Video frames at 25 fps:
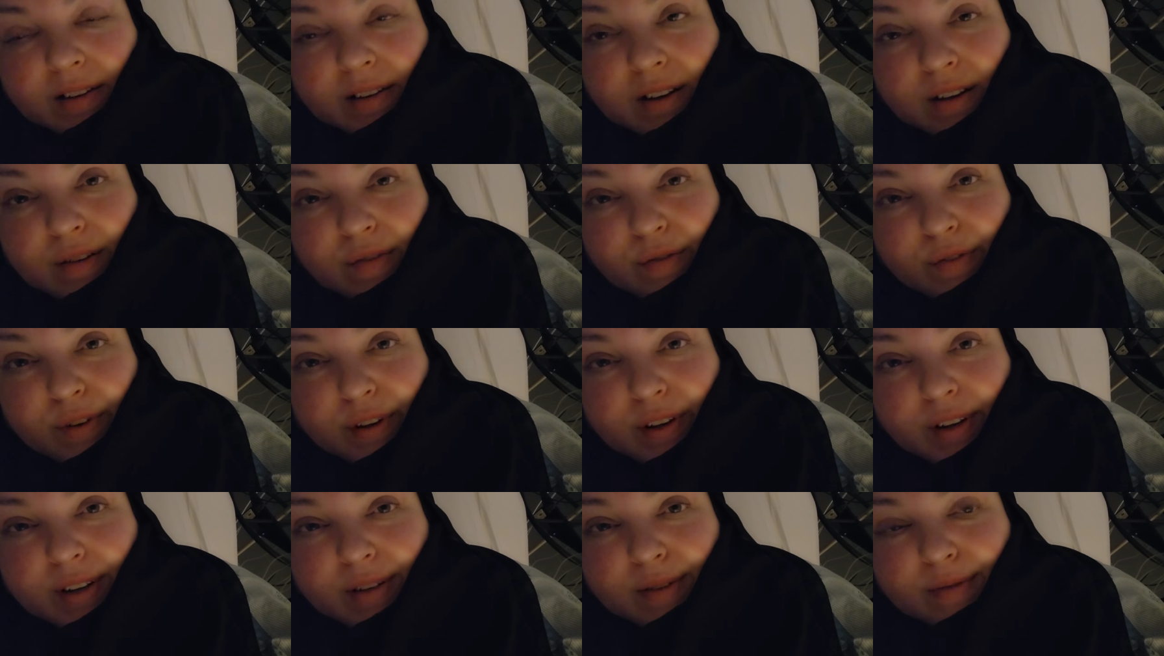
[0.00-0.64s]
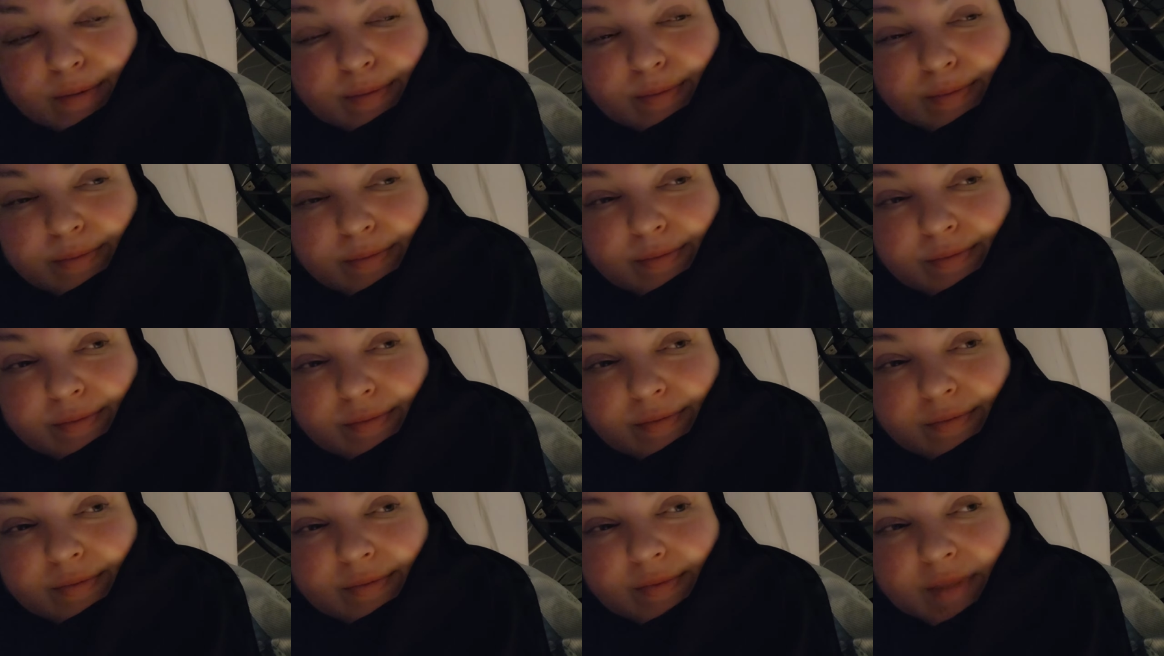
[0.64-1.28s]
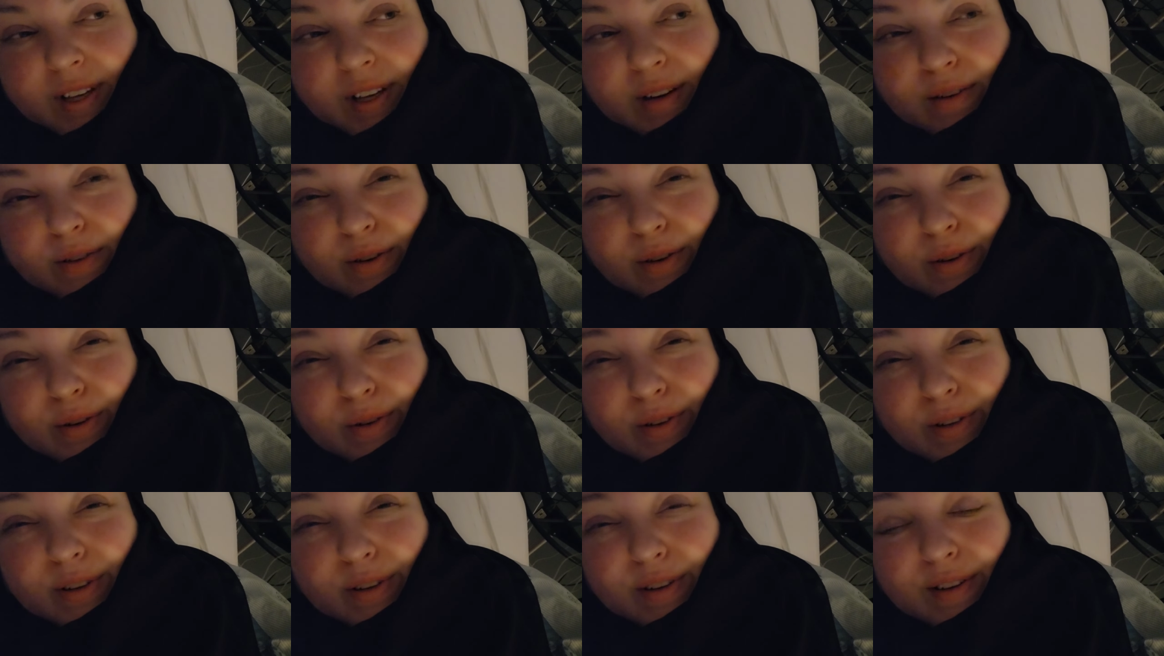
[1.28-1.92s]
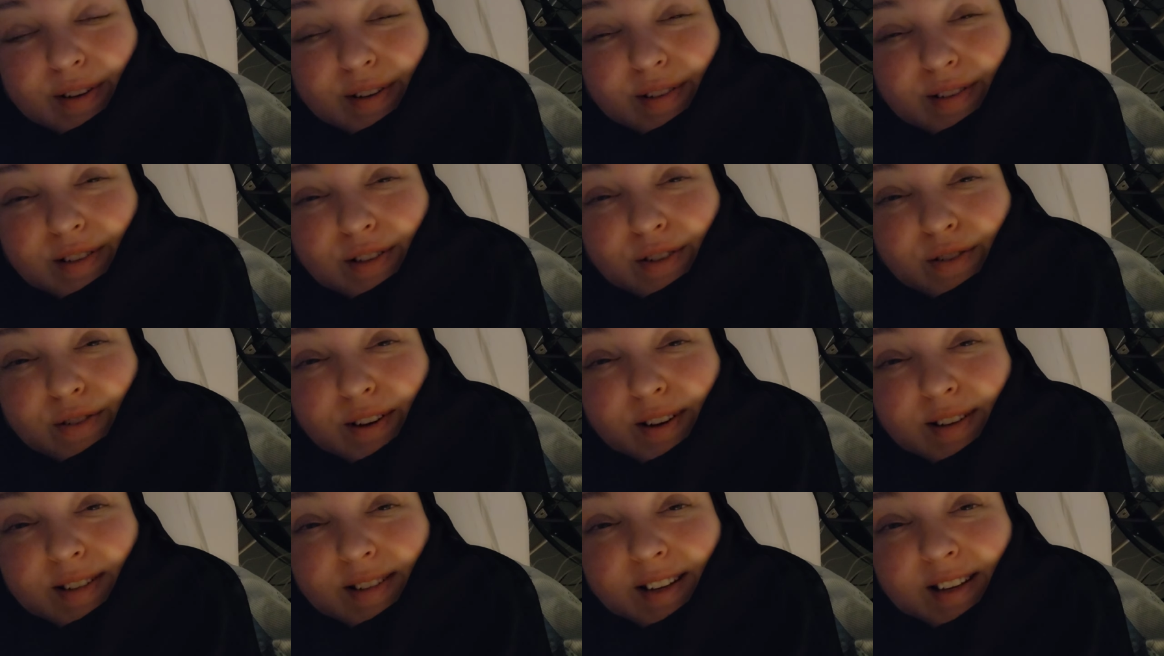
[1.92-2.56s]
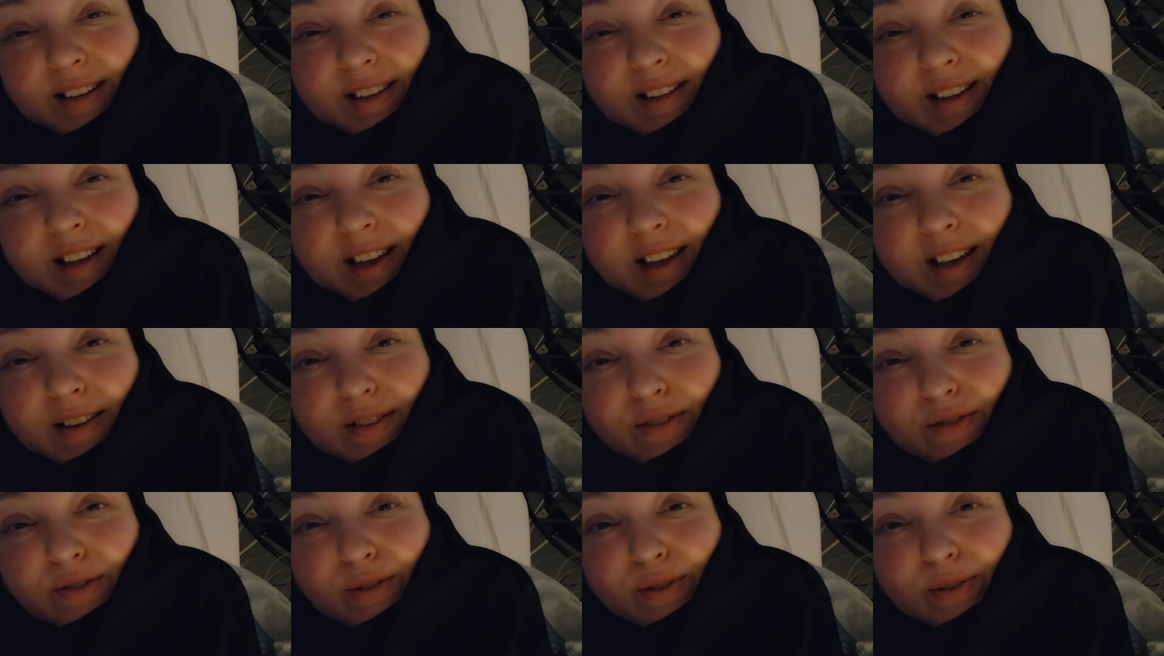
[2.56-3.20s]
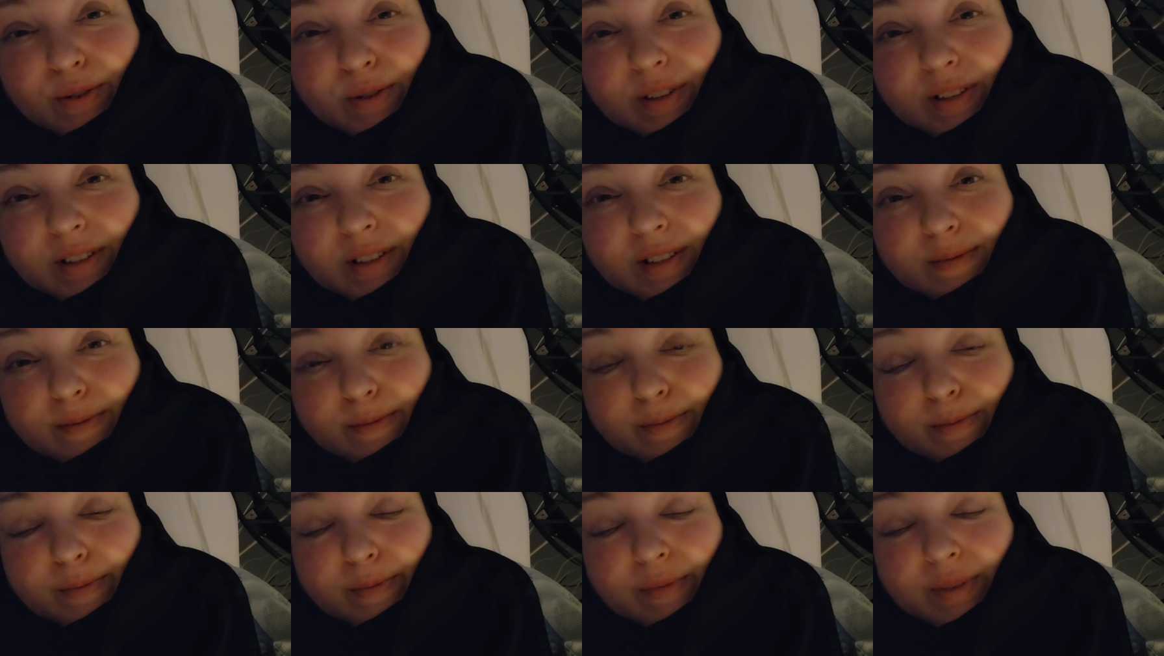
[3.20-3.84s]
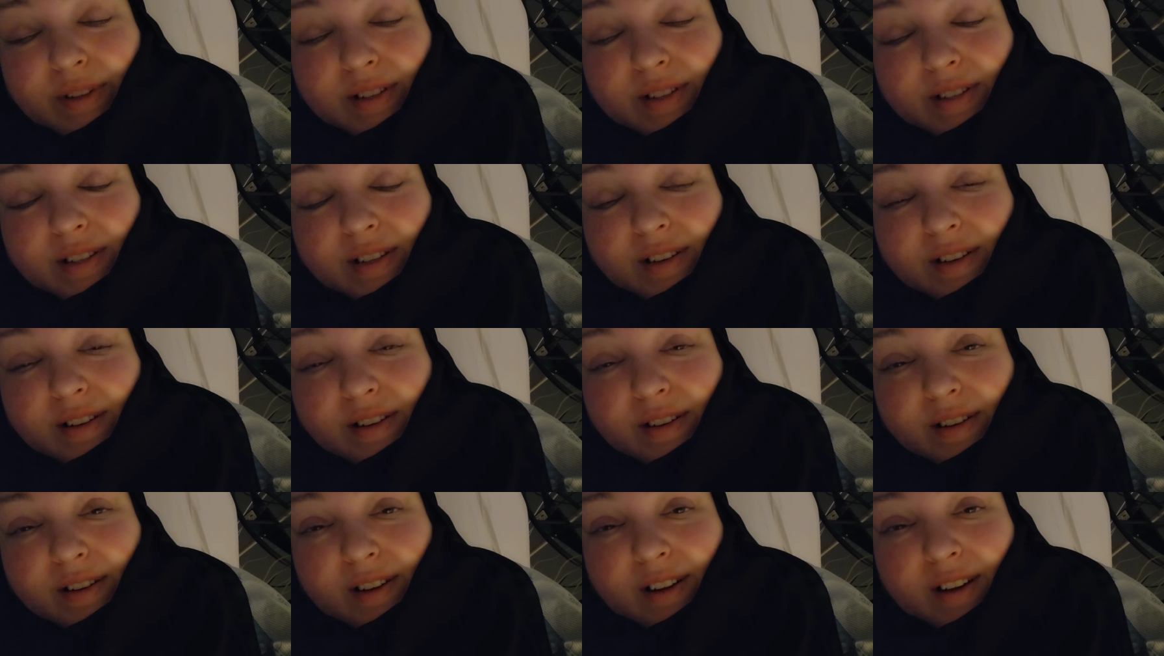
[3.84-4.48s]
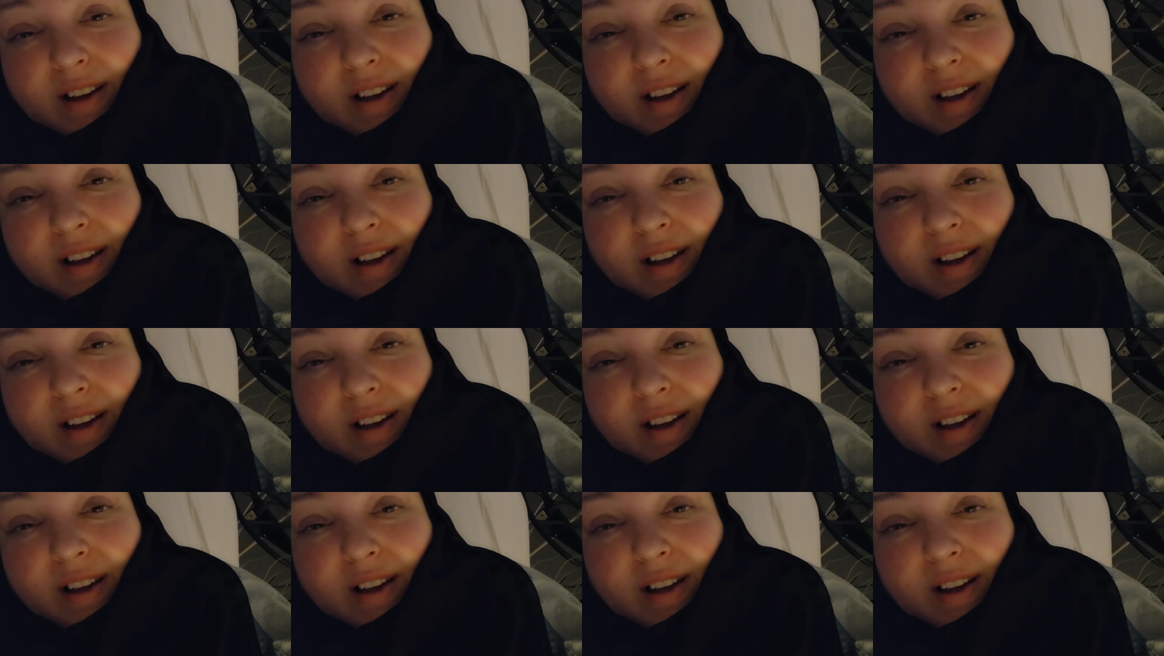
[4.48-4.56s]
Not fun. I don't know. did you guys get the gastro this this year?